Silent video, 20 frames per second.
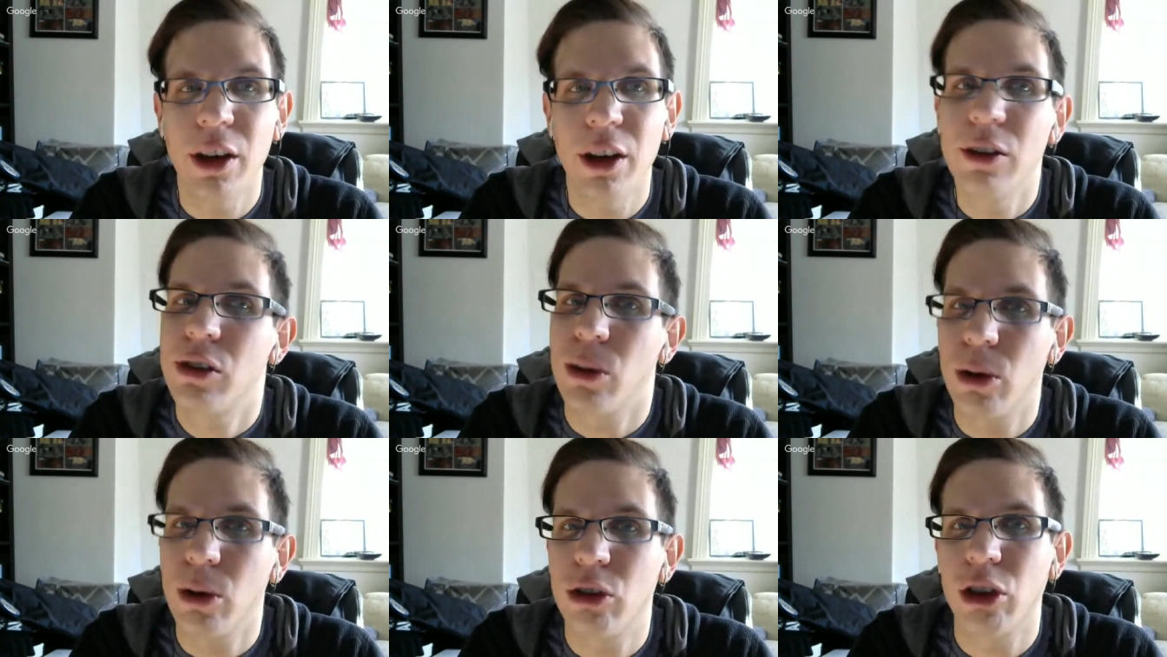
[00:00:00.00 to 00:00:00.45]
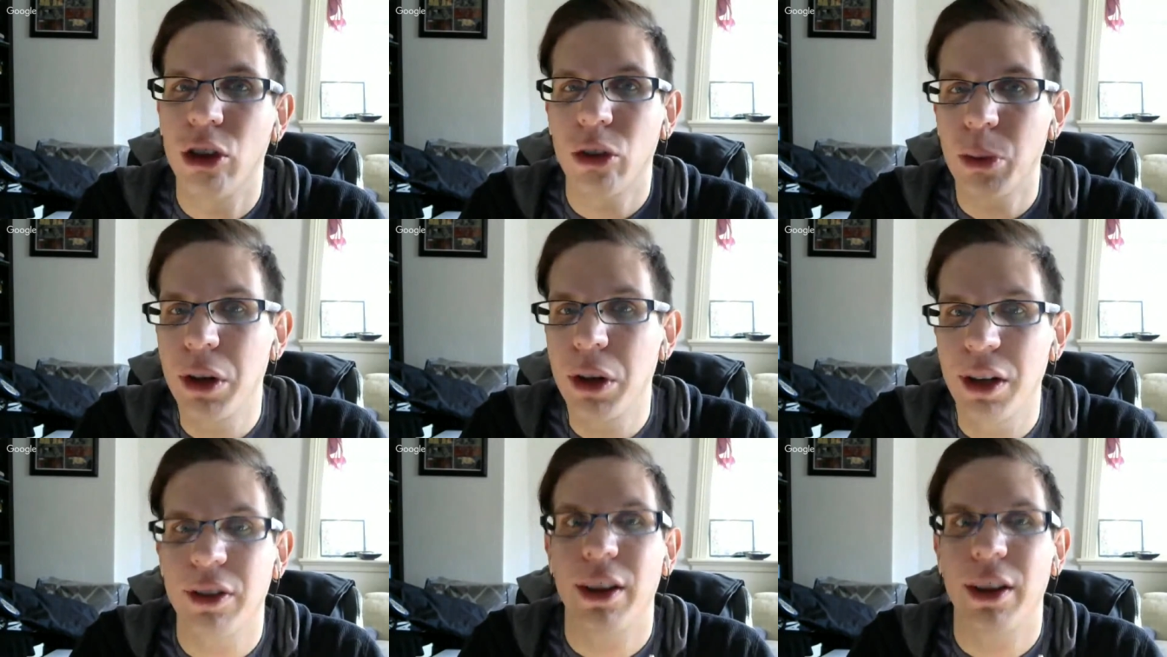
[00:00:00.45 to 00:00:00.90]
So it just
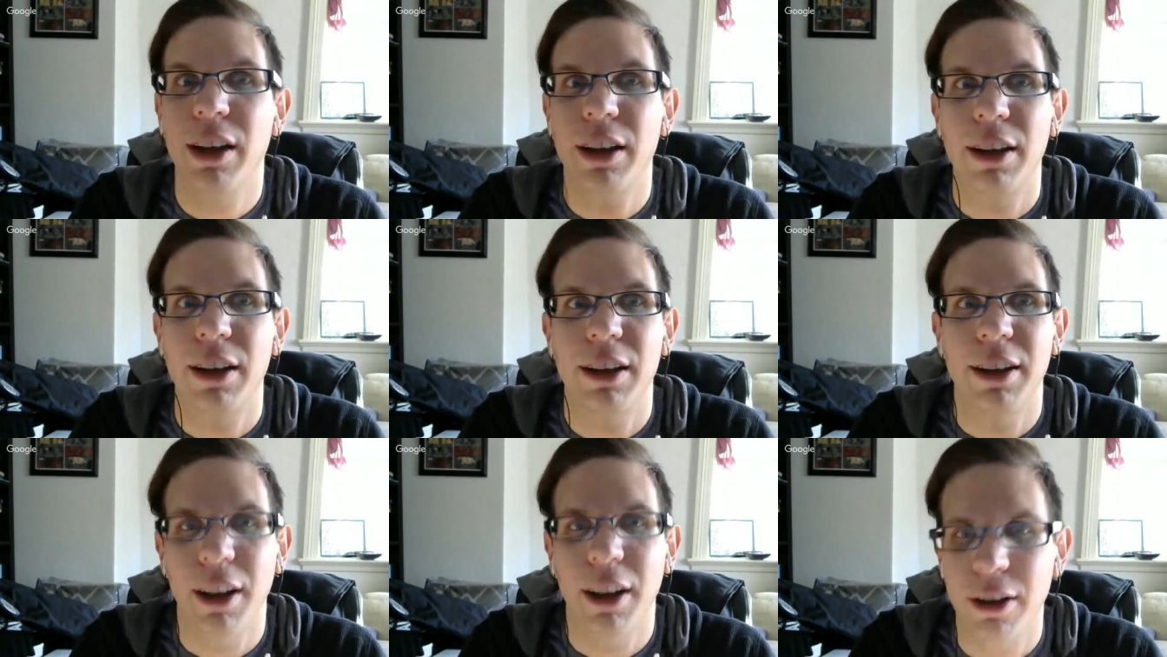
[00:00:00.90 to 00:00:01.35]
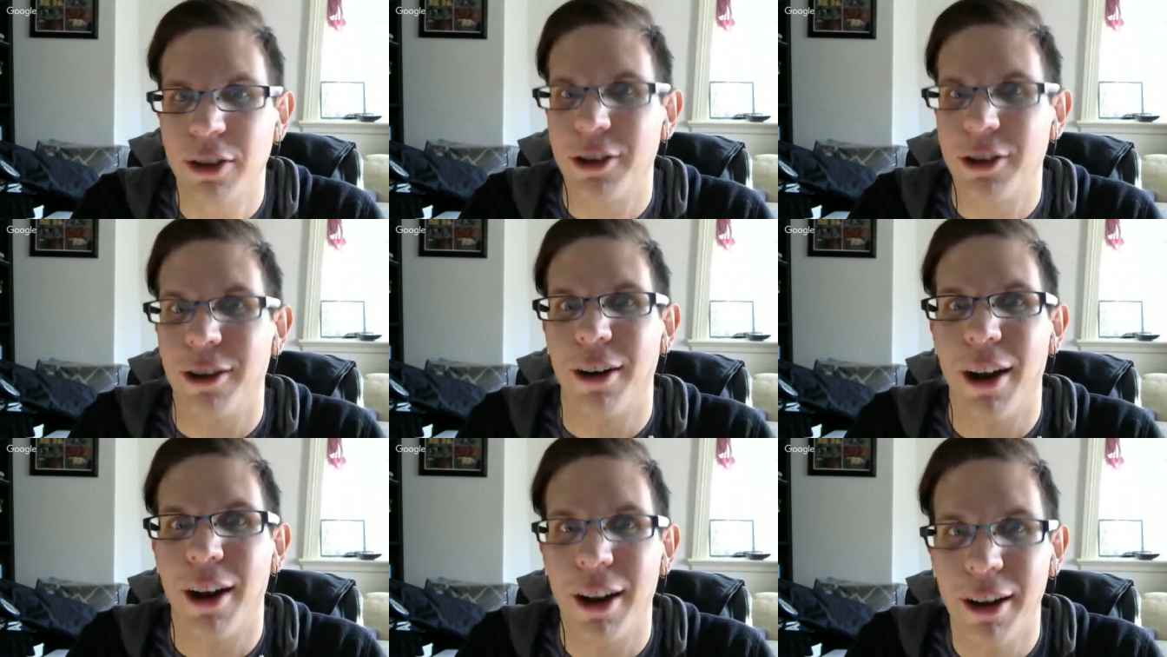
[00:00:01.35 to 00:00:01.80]
went in
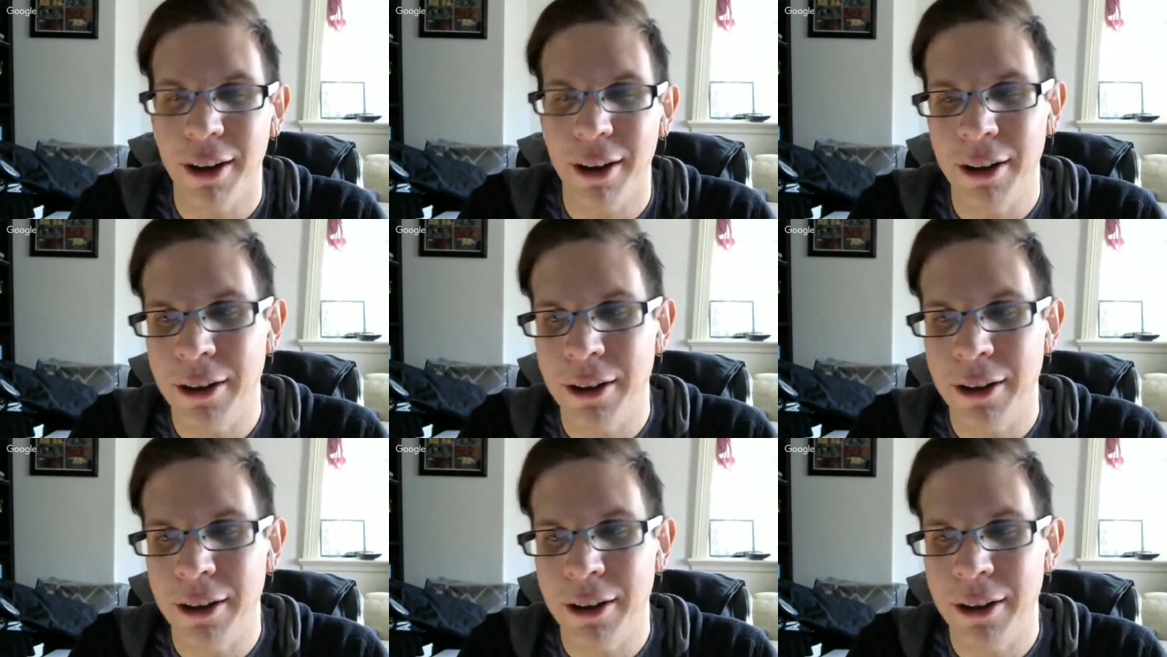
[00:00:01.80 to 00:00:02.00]
yesterday.